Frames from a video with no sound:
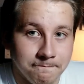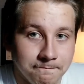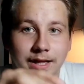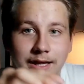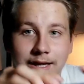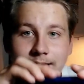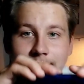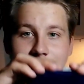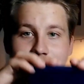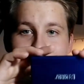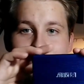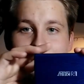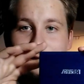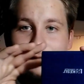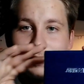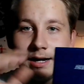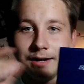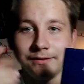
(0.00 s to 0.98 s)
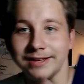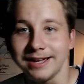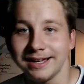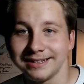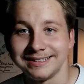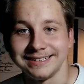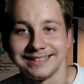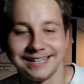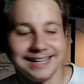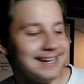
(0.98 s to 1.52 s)
Like I said, I've
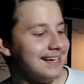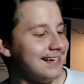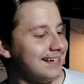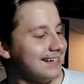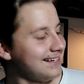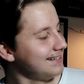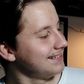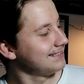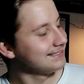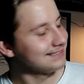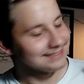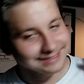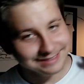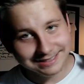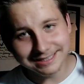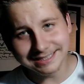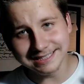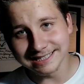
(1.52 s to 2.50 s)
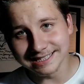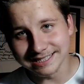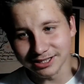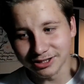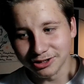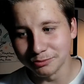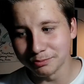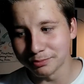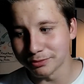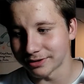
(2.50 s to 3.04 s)
got it. And this is
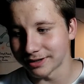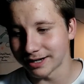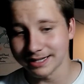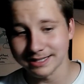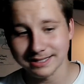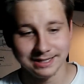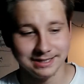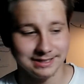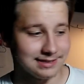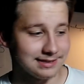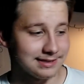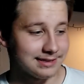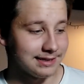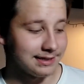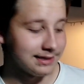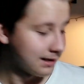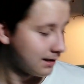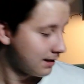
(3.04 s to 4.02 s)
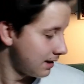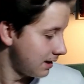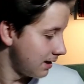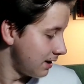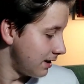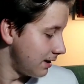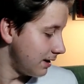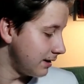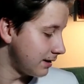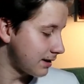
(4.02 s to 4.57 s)
super nice SSD.
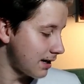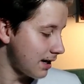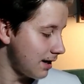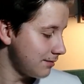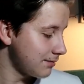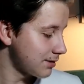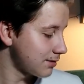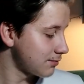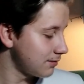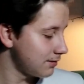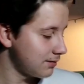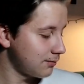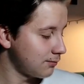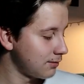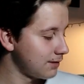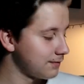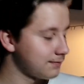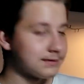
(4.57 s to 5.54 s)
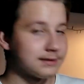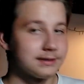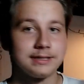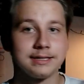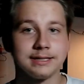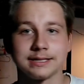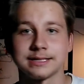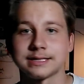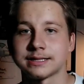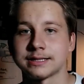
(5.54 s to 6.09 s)
It comes with
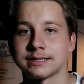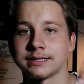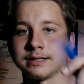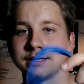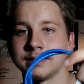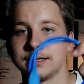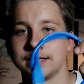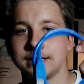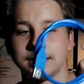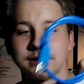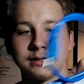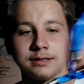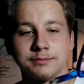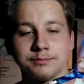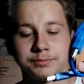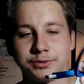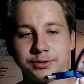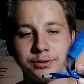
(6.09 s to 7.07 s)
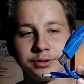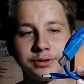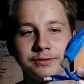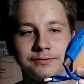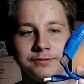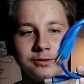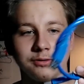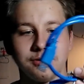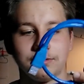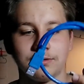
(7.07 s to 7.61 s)
this
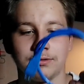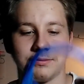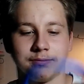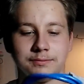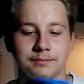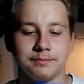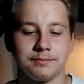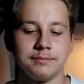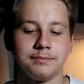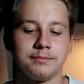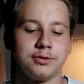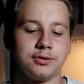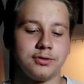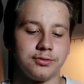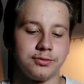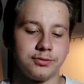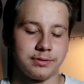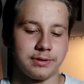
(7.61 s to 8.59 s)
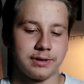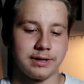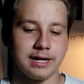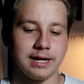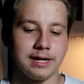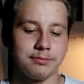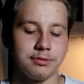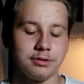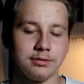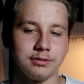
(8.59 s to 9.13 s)
beautiful blue
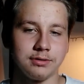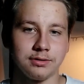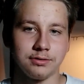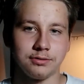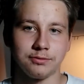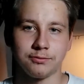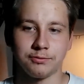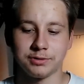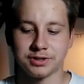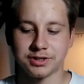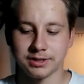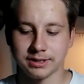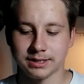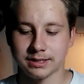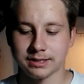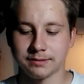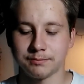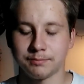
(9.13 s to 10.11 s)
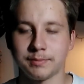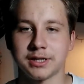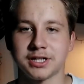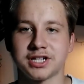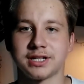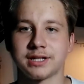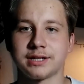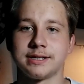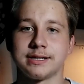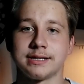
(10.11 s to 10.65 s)
cable, which is
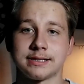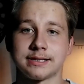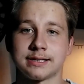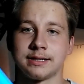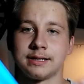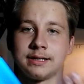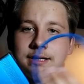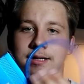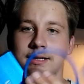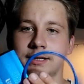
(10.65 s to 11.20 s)
matching this,